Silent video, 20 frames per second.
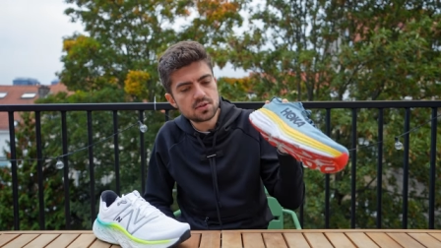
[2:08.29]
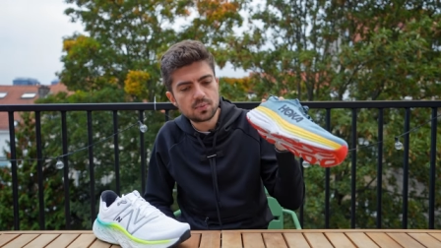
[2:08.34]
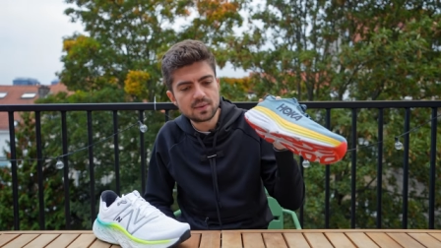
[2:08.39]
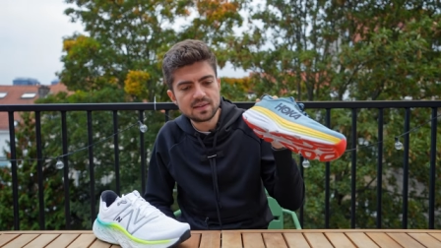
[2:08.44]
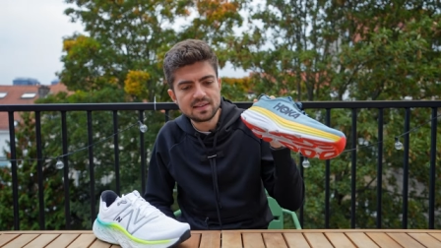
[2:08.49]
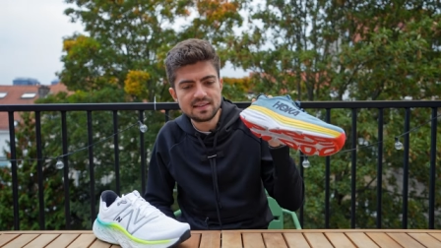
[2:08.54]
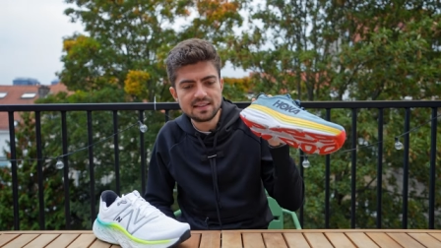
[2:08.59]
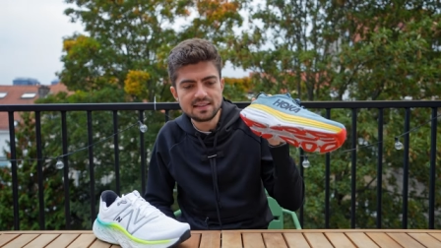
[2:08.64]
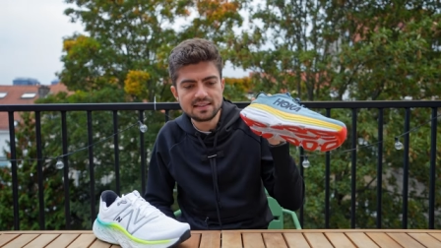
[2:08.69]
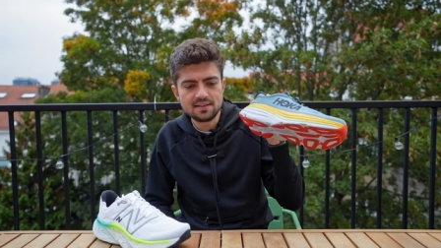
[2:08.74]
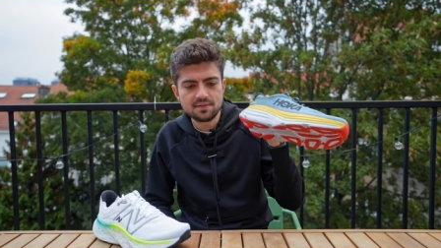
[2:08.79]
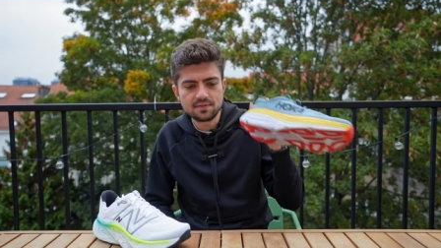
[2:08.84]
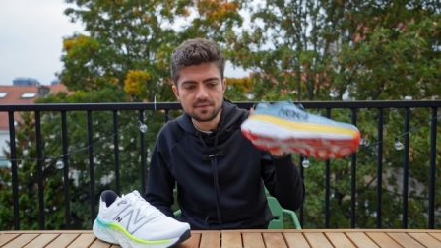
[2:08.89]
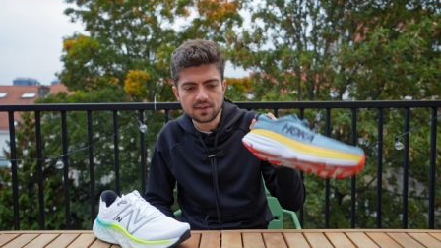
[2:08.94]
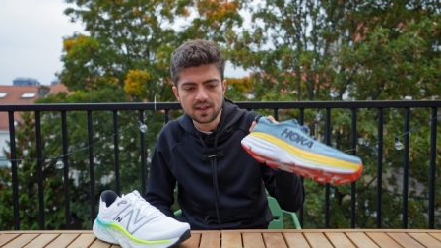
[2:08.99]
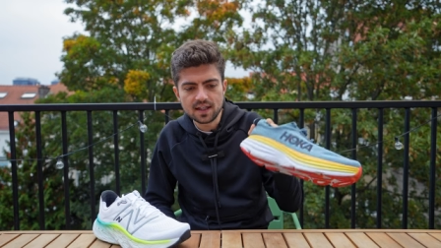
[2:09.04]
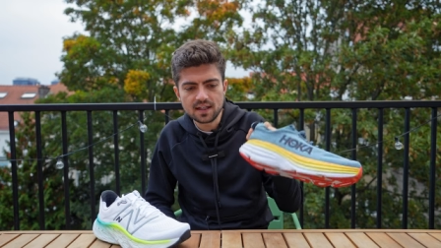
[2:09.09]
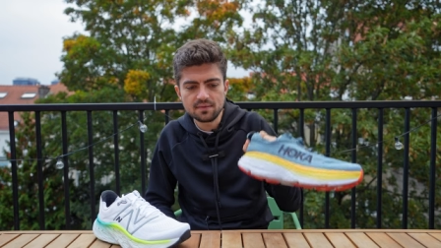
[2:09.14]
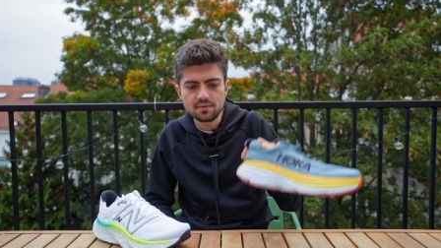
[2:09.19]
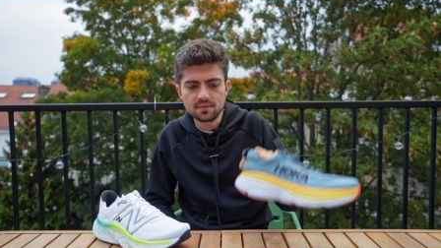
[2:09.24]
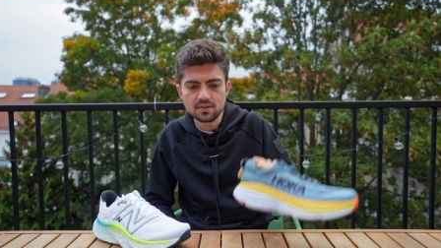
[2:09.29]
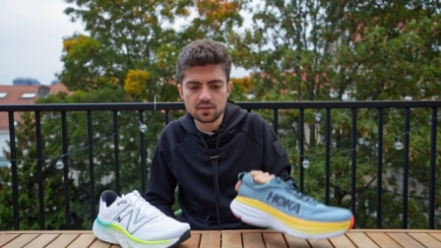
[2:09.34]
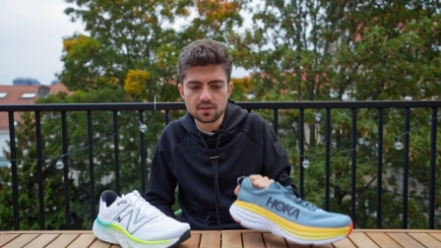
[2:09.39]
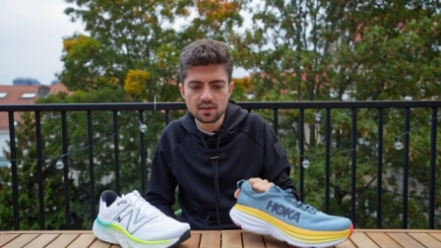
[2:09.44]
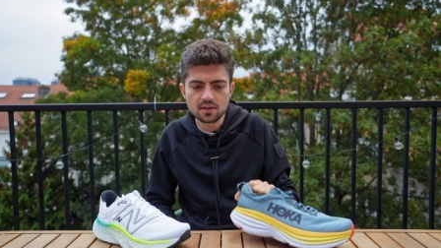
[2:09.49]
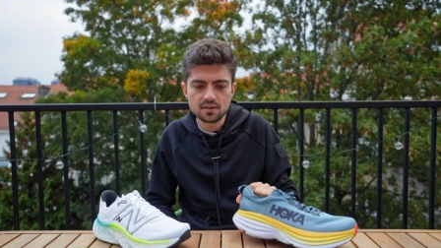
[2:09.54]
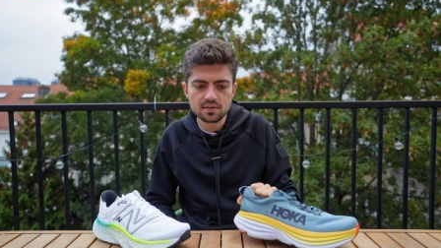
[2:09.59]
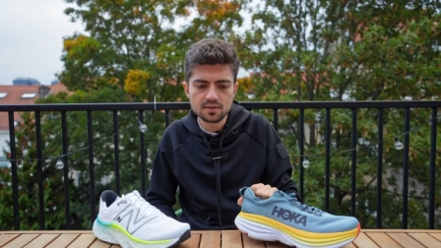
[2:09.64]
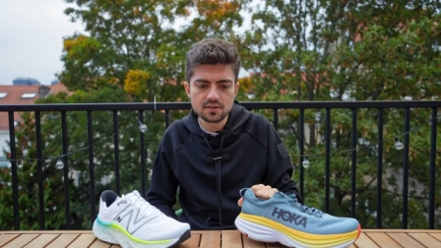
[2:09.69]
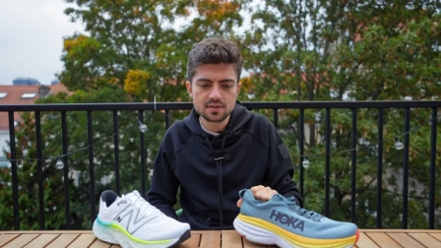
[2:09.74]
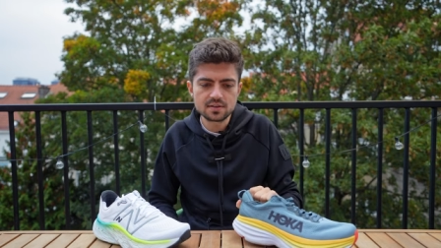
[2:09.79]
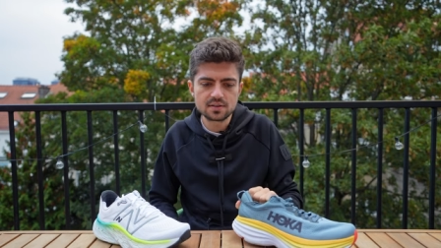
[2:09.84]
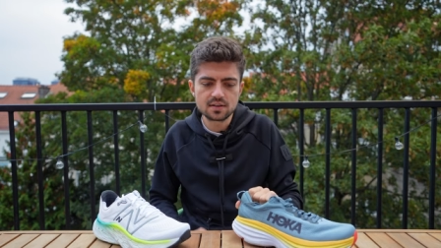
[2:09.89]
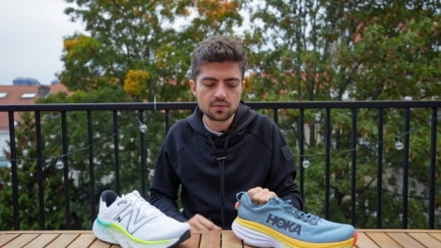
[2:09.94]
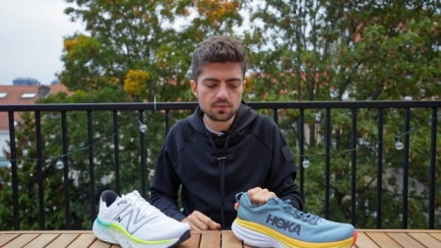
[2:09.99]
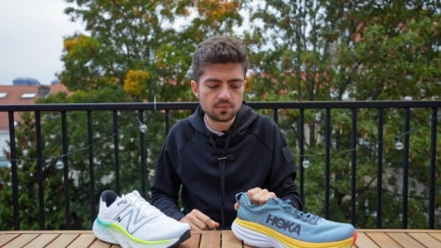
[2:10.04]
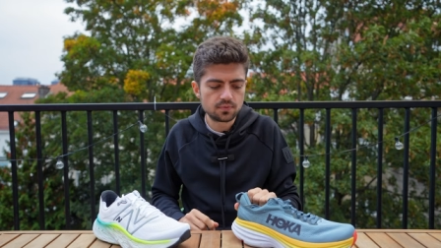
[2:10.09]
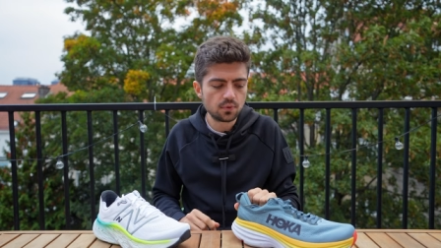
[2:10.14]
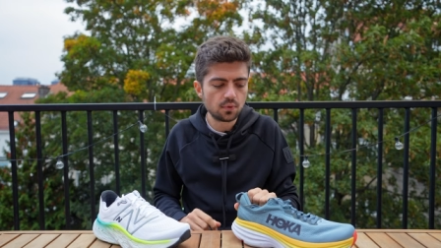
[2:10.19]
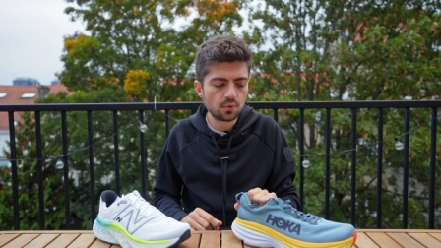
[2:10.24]
$165
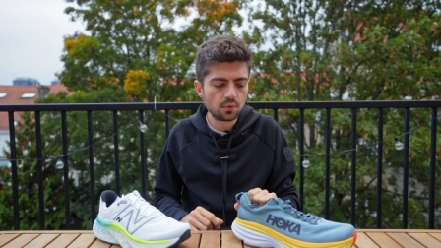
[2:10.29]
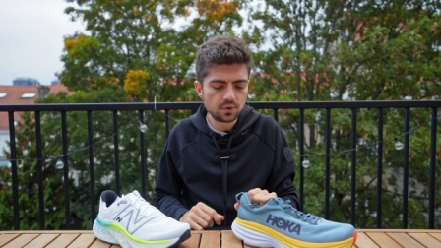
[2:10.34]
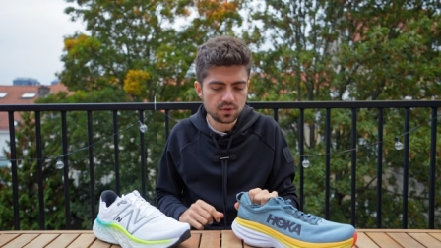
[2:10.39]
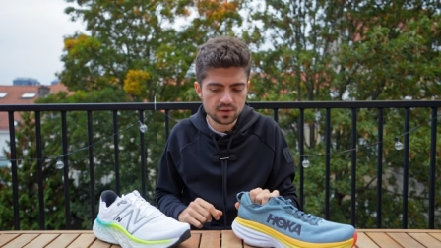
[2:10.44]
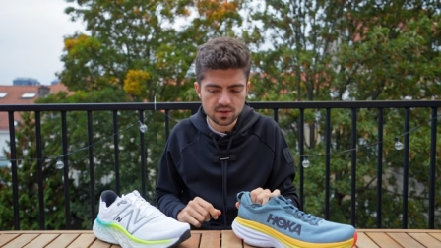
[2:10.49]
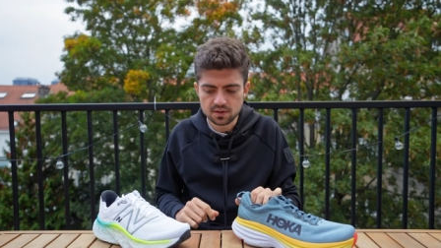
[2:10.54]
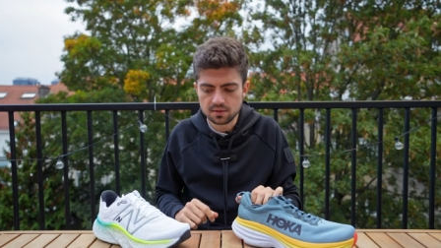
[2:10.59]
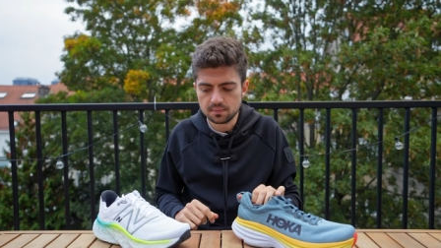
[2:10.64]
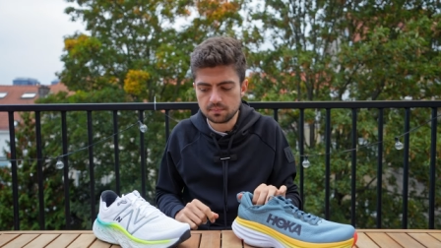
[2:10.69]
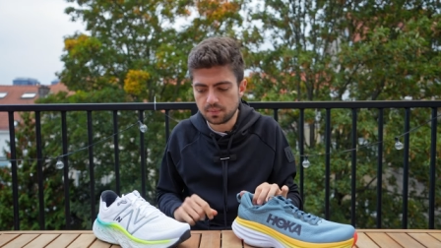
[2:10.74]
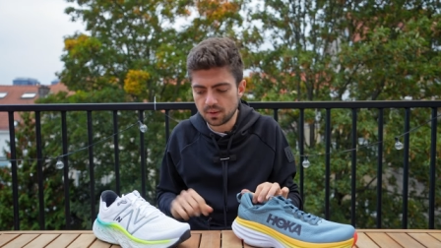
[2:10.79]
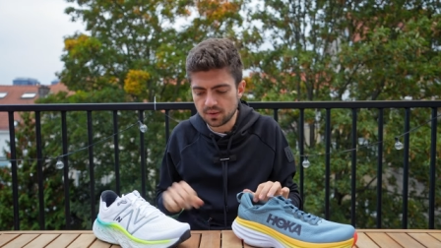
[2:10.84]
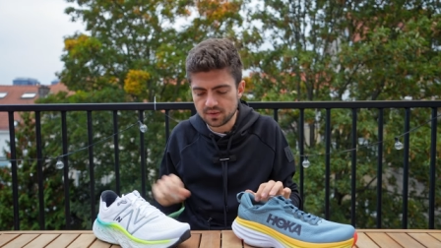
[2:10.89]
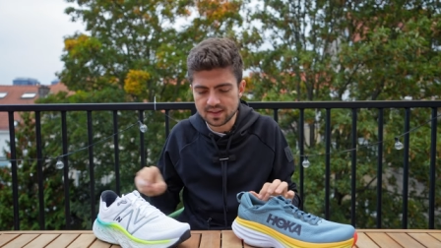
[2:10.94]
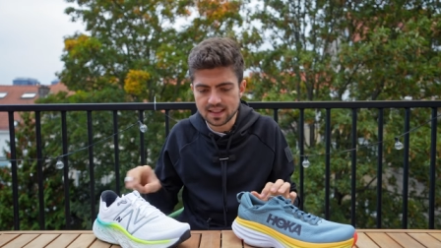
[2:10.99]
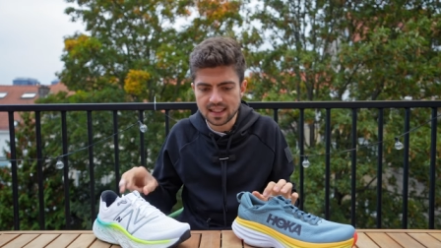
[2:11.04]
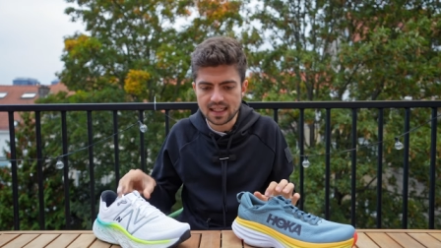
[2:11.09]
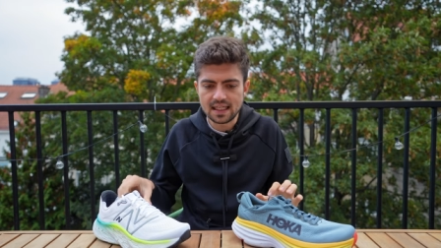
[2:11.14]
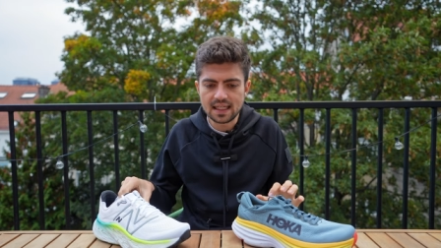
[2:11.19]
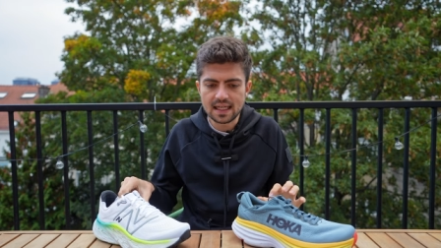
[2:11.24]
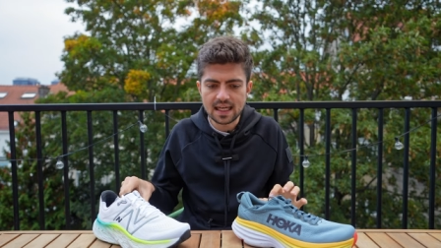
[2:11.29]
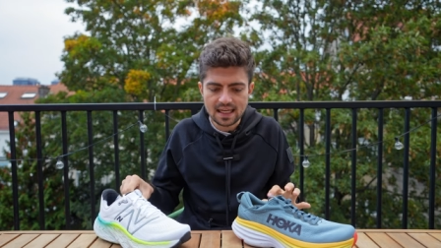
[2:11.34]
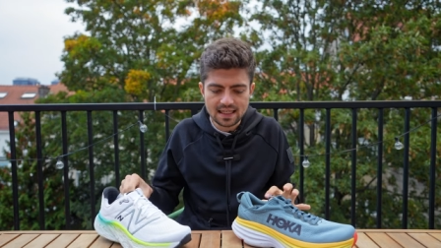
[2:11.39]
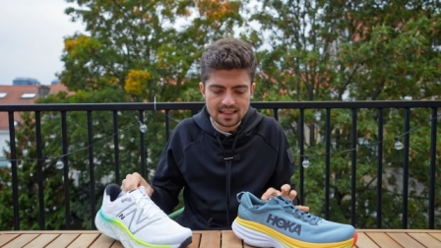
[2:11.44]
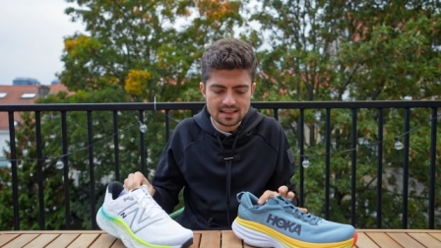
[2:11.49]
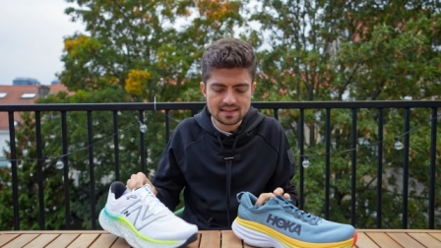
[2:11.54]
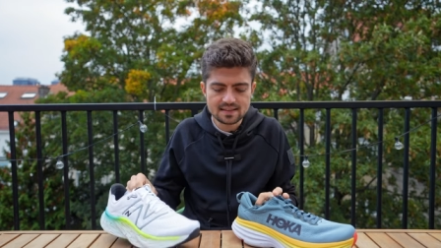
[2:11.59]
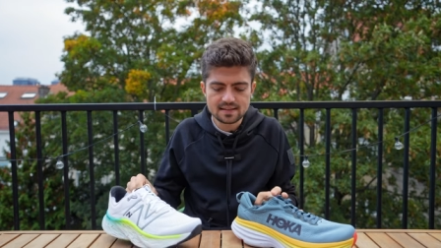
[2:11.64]
for the Bondi 8.